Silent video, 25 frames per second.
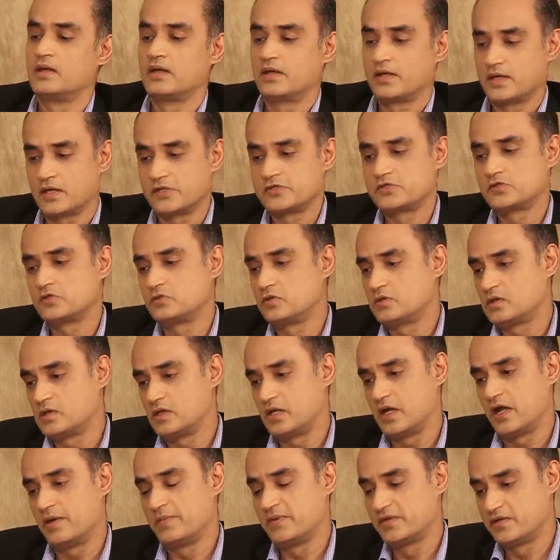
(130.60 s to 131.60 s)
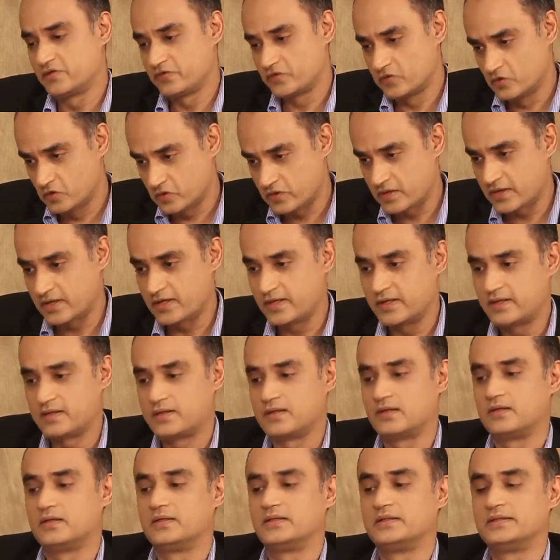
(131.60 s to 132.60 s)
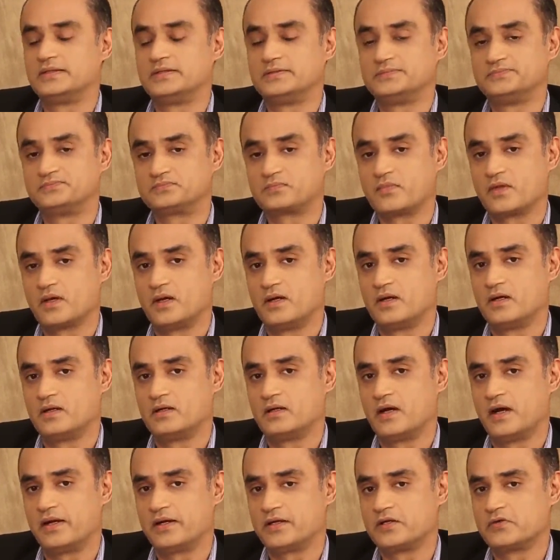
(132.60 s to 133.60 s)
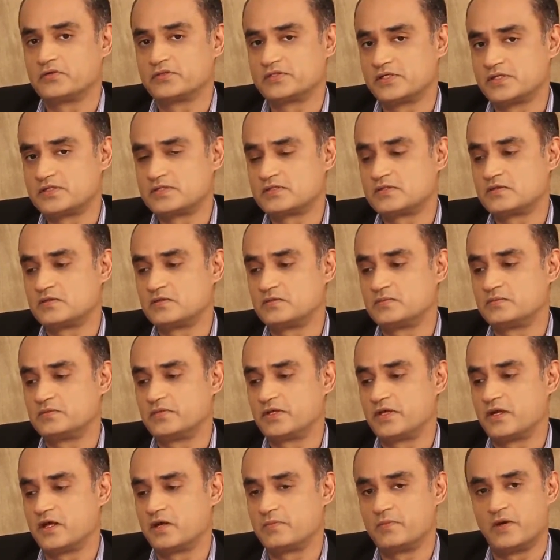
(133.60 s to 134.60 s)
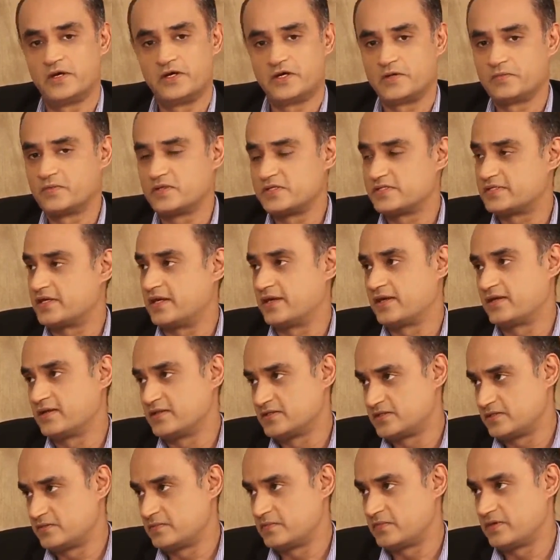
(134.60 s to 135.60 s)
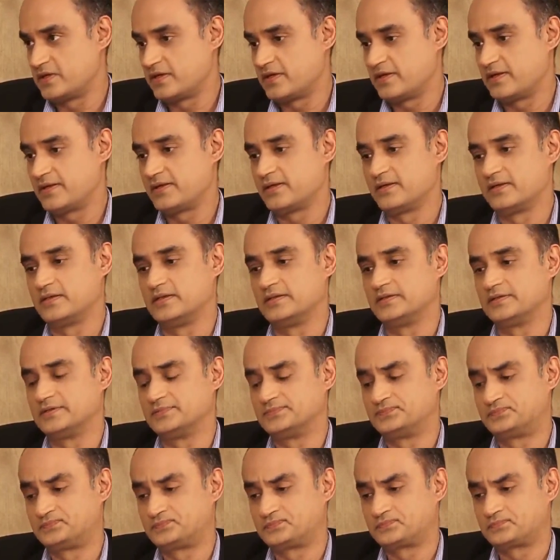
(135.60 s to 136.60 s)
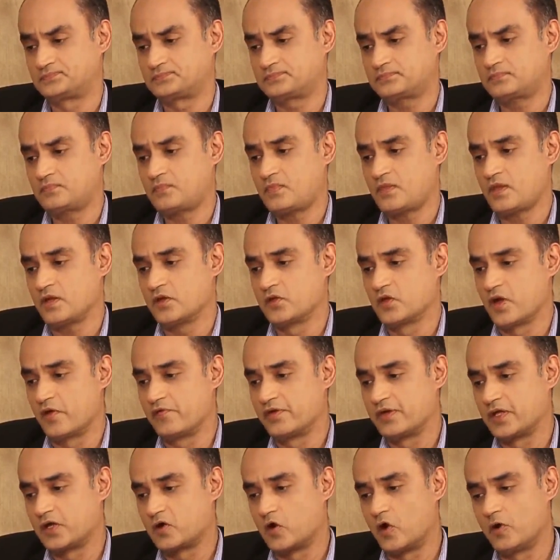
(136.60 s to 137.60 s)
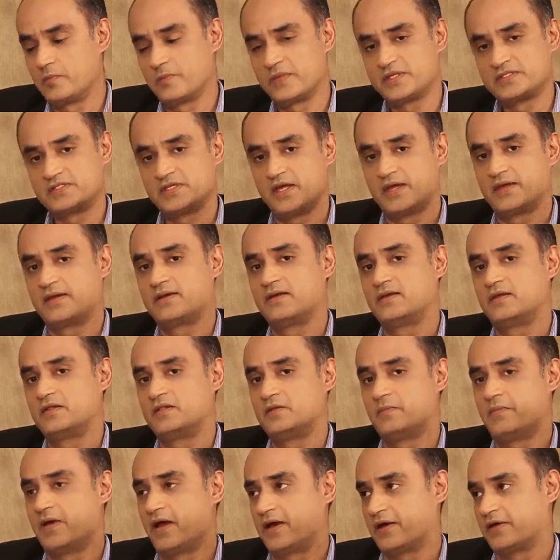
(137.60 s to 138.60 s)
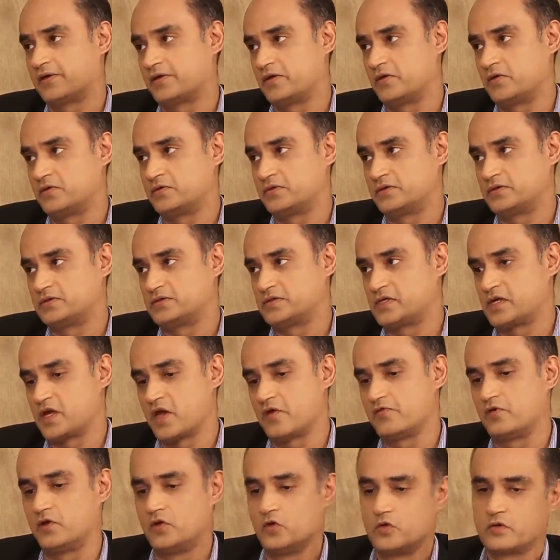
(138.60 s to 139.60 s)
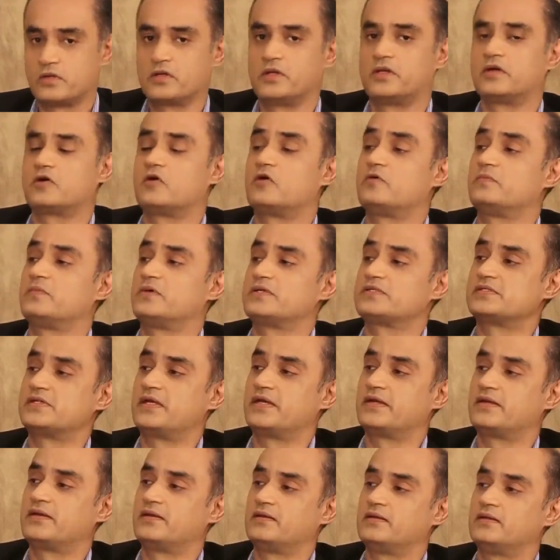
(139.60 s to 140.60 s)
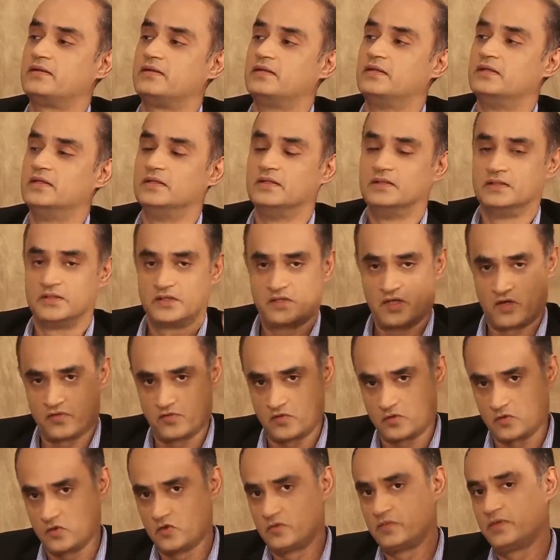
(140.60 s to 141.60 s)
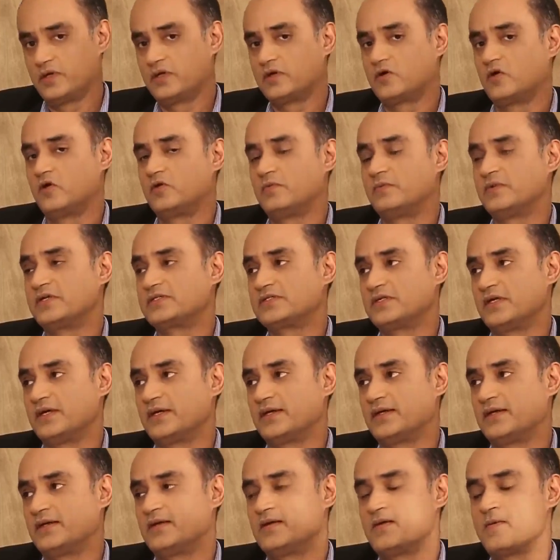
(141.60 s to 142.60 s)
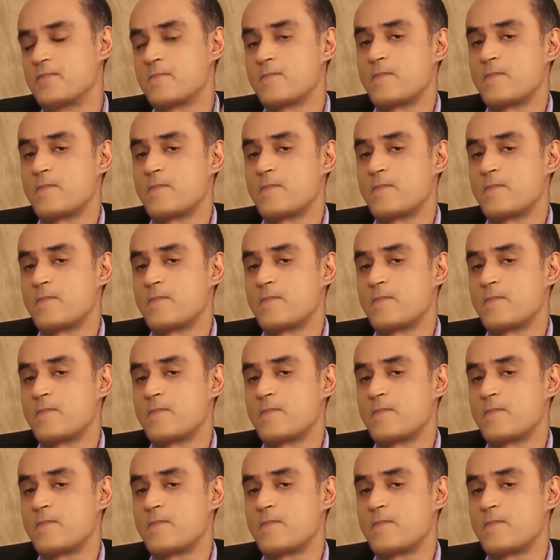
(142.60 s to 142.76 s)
Yeah, so I mean, if you look at our ecosystem, there are multiple cycles in play. You have an economic cycle at the background, you have a local economic cycle, you have a global economic cycle,